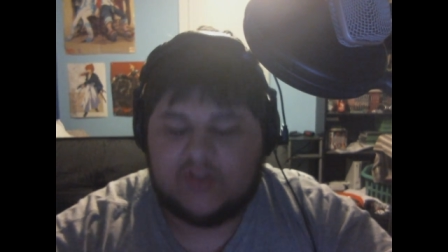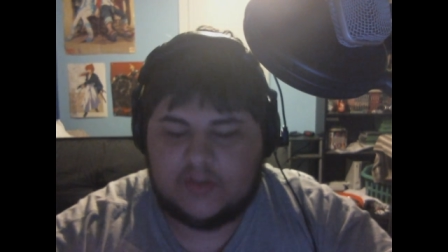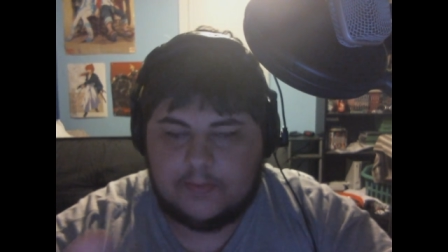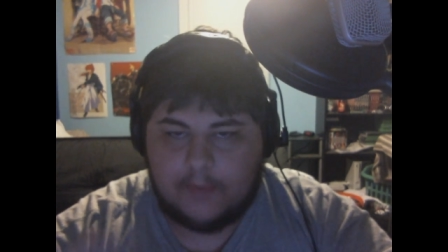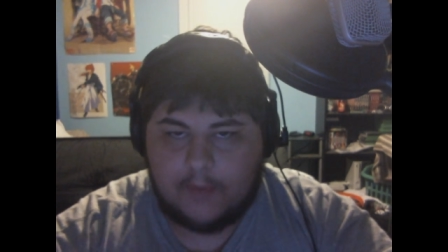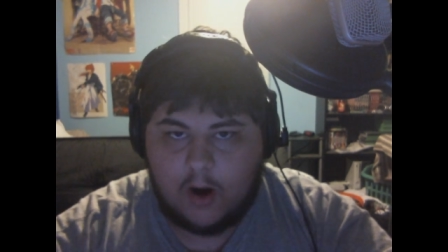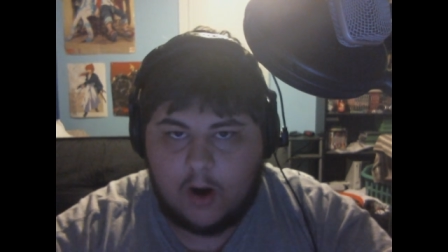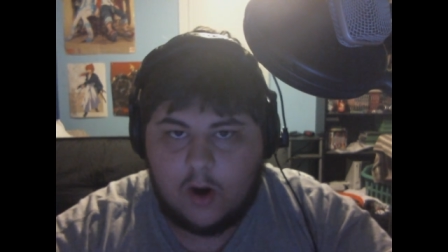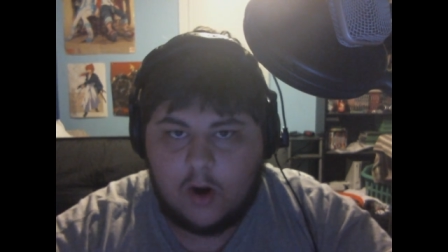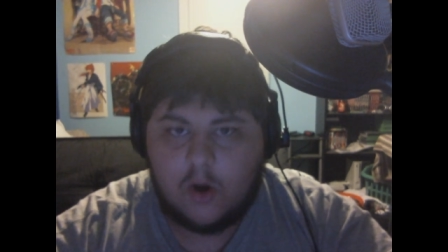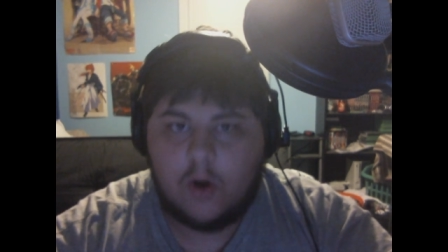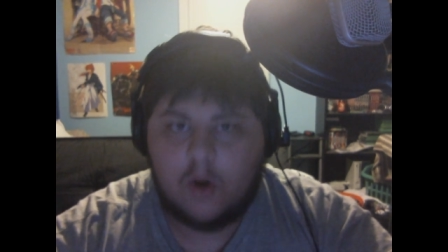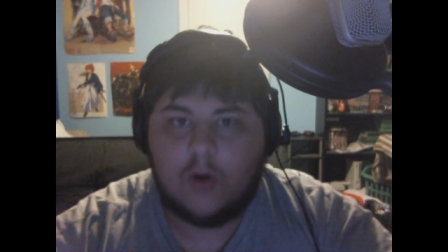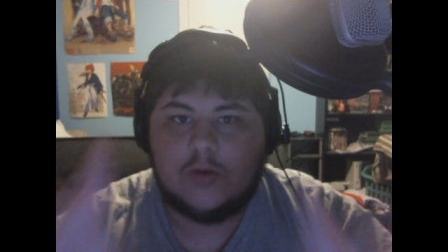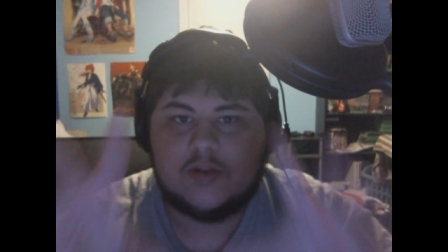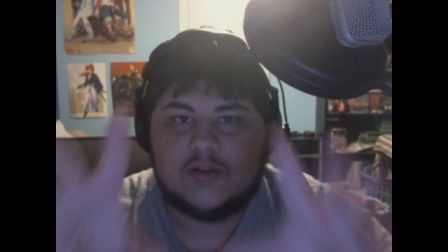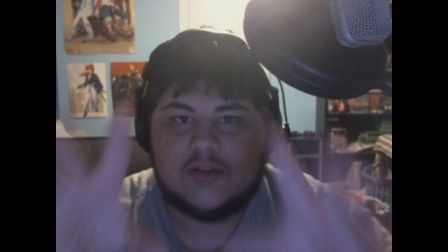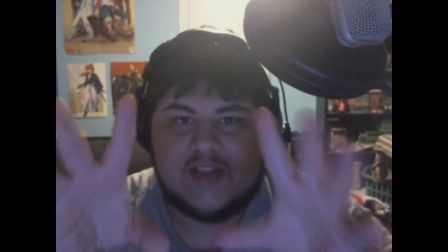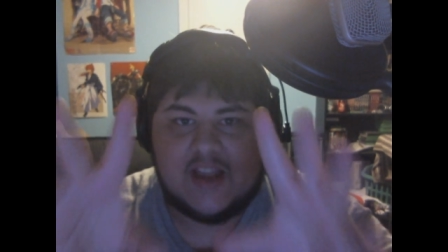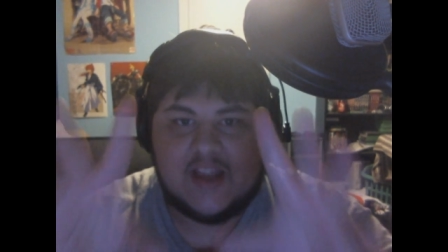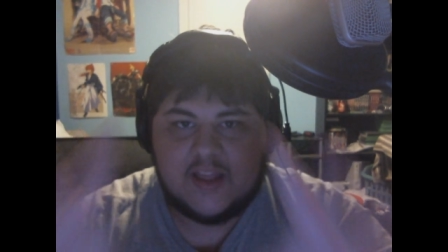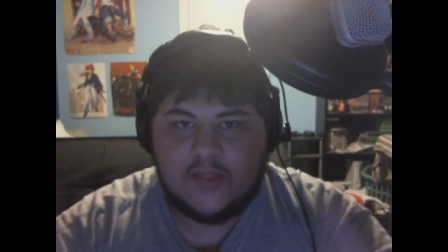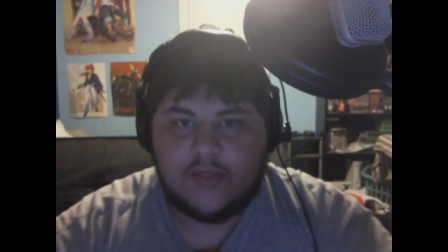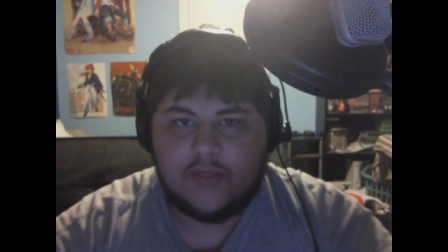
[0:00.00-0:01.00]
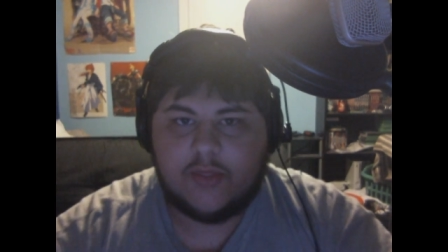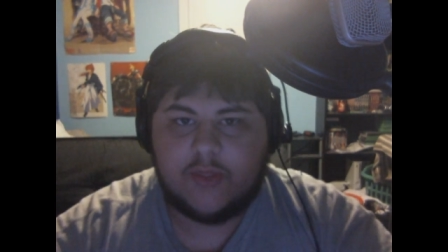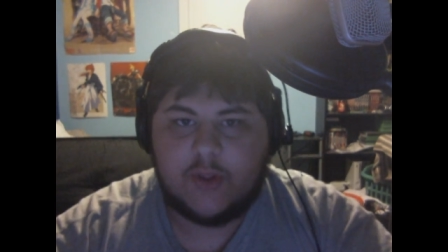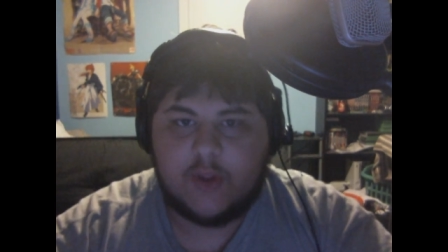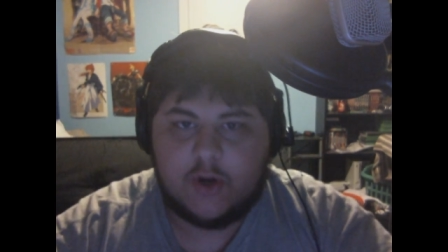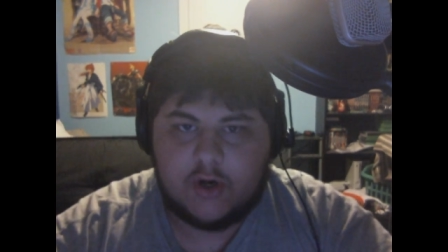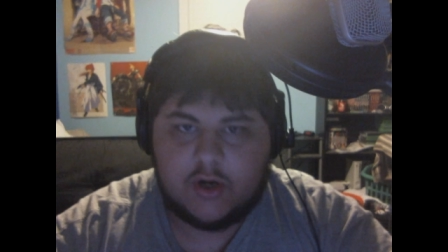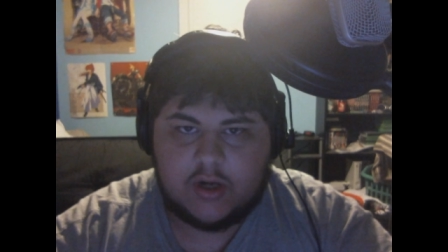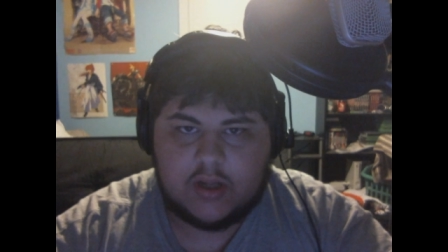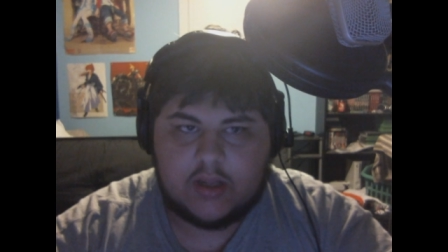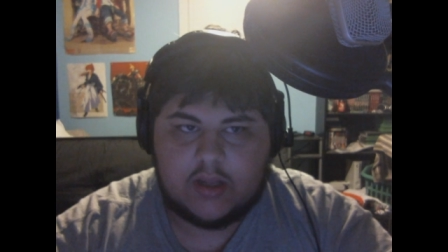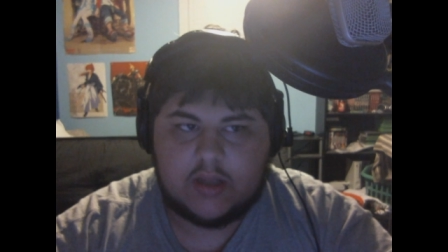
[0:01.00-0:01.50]
Tomorrow,
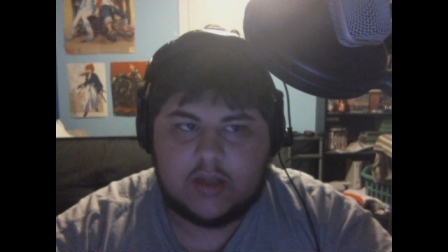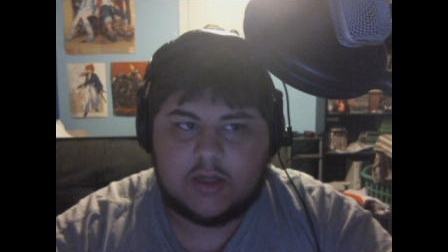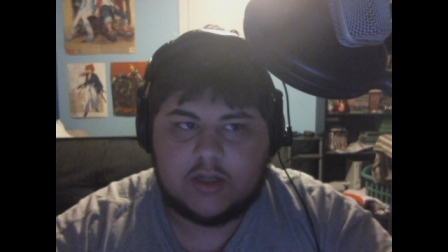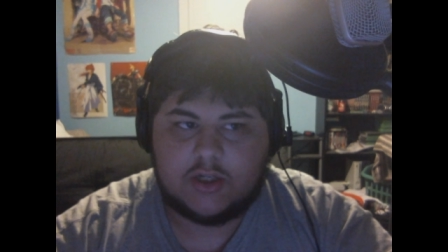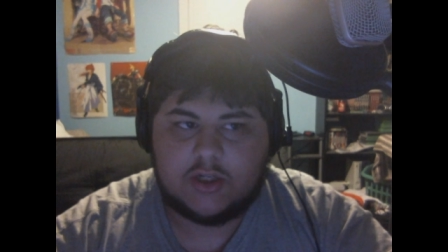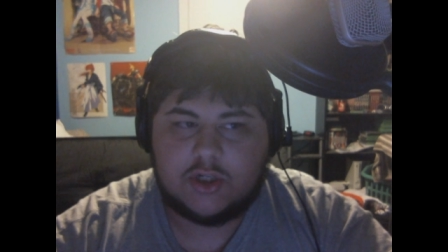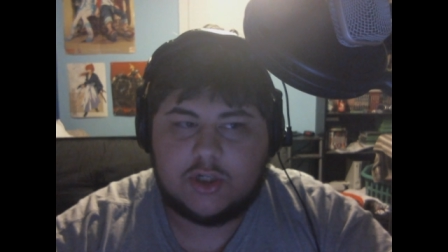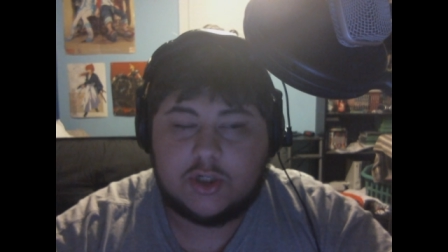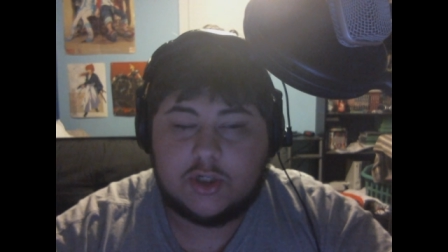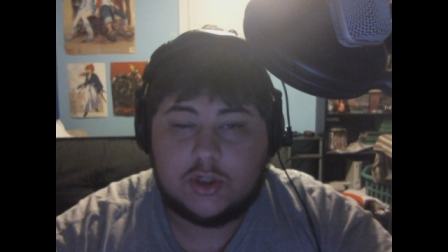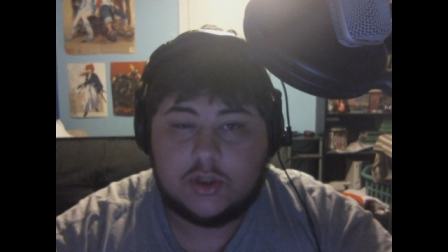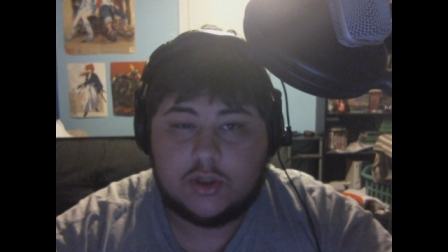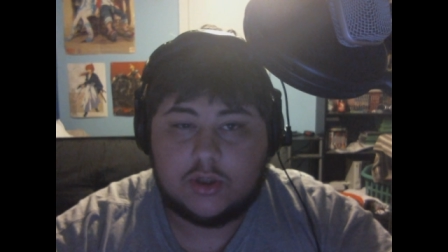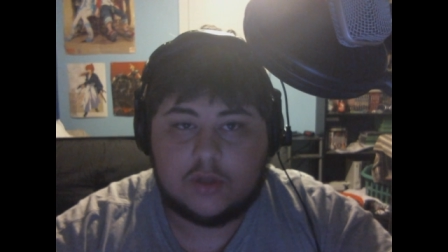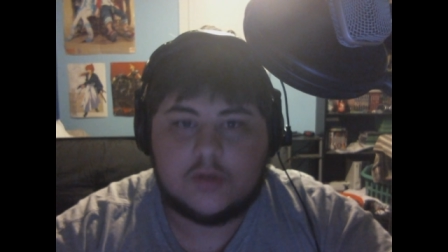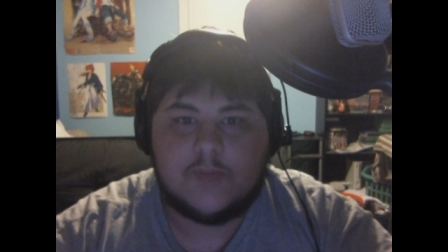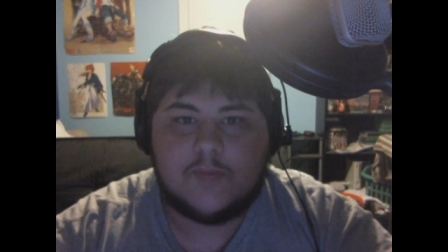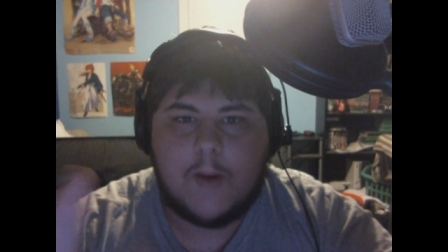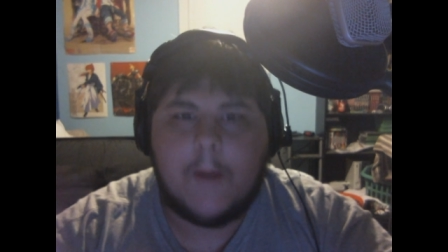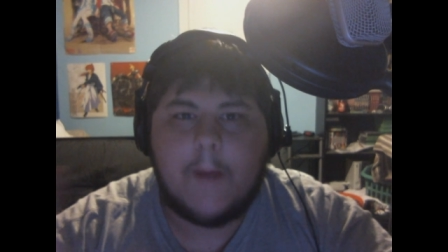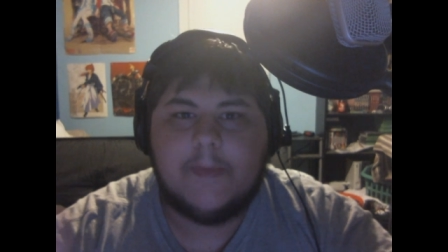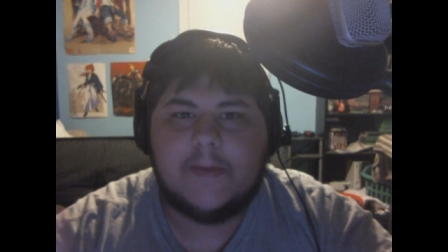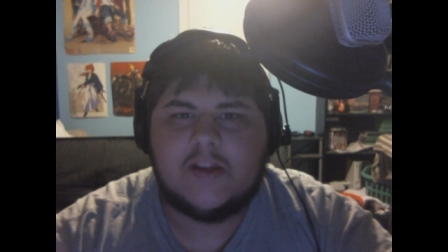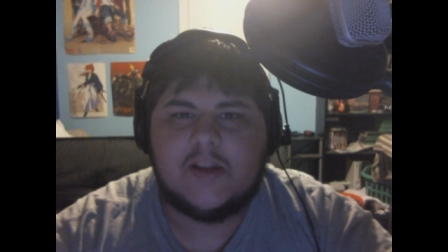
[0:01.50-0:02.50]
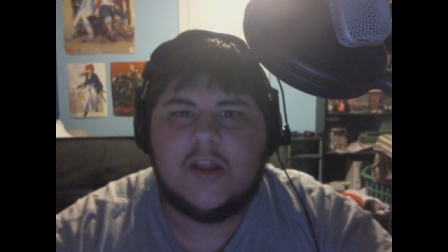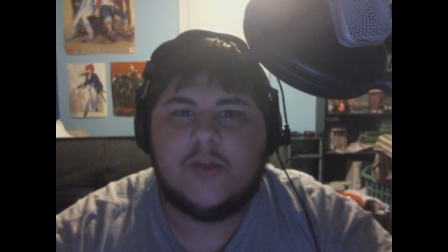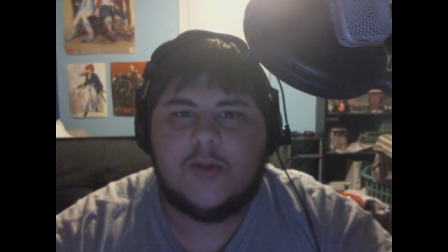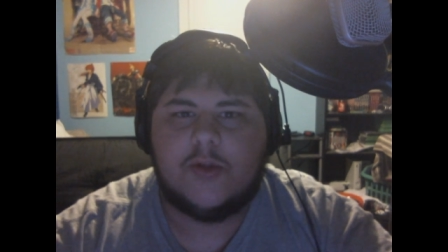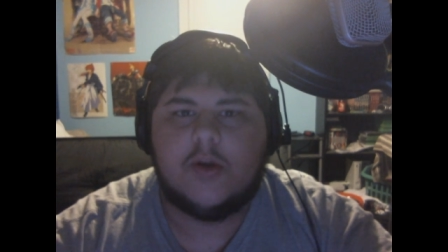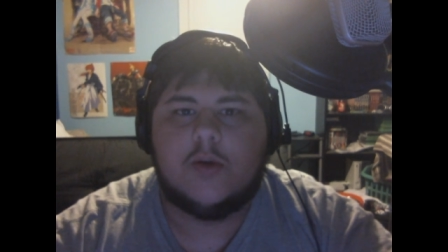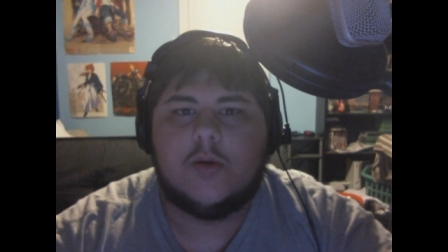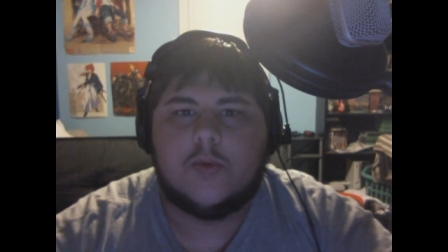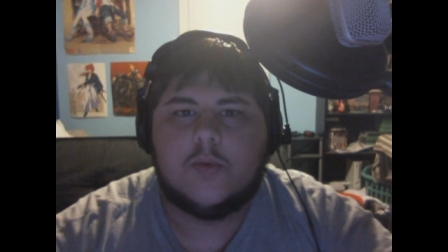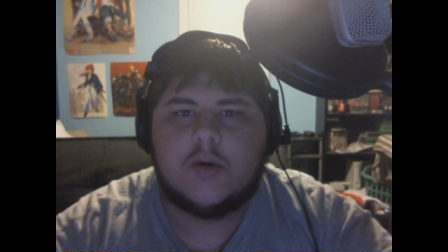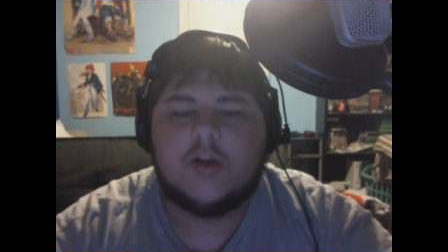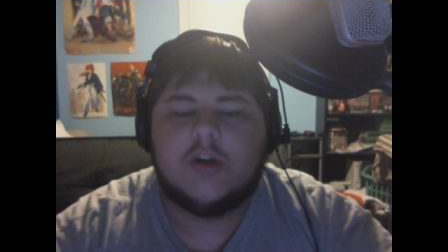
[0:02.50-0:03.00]
10.30-ish, probably
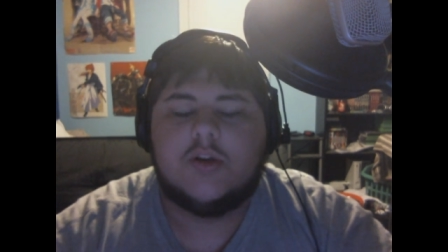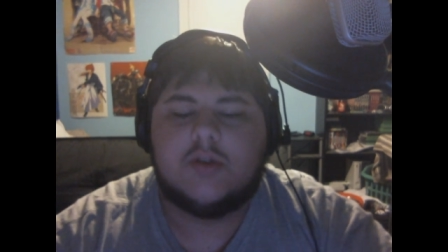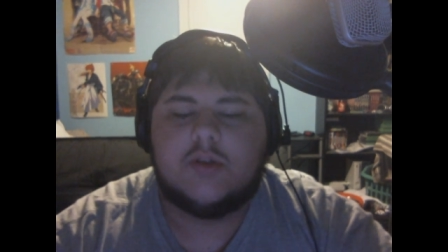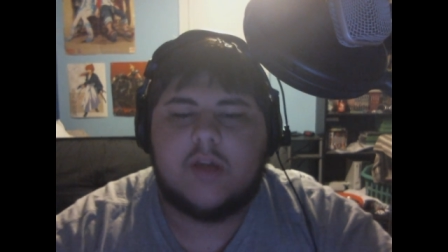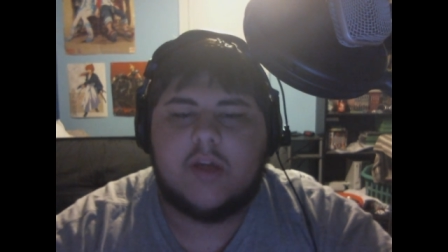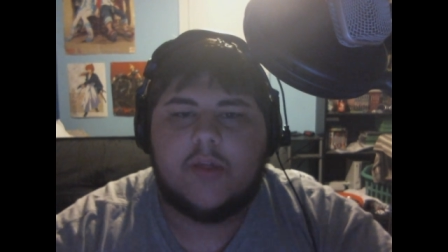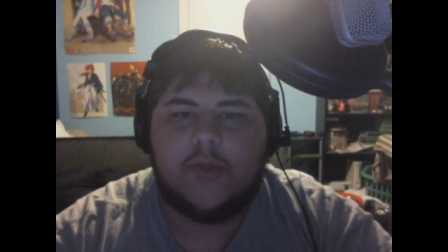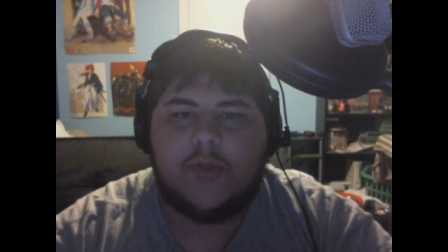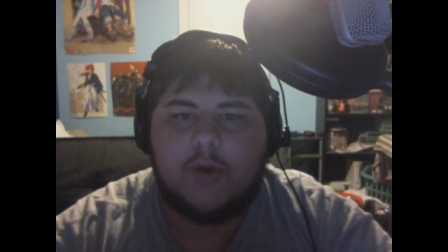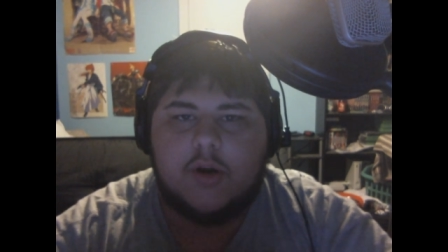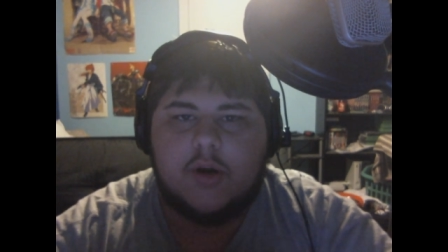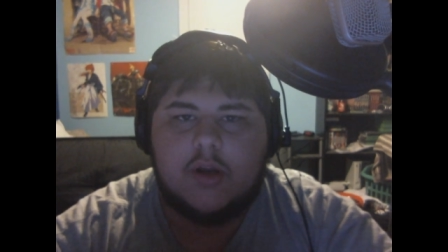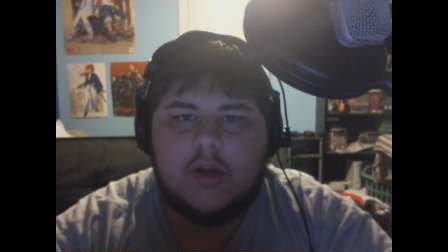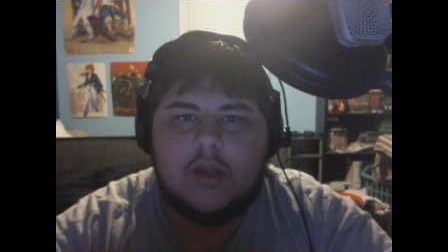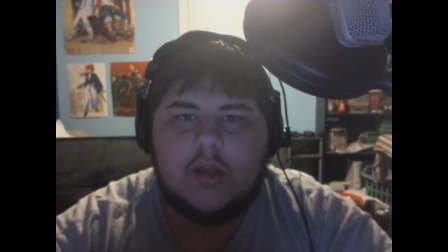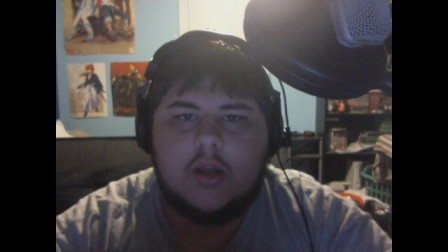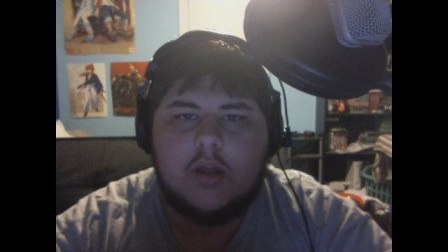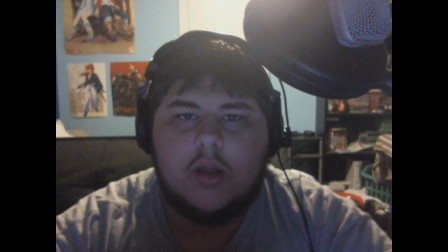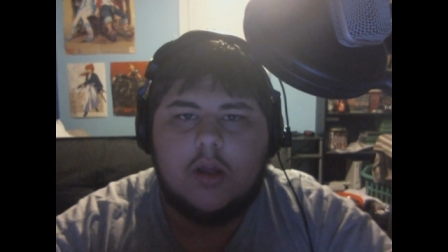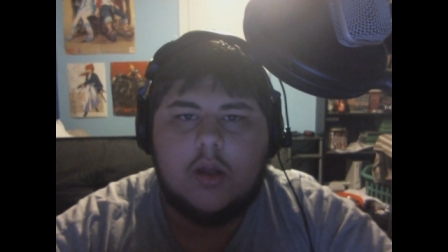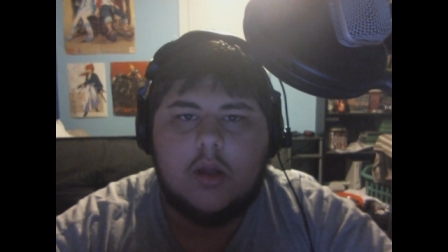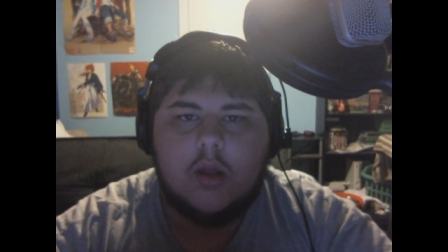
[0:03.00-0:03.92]
10.30. We're going to do 10.30.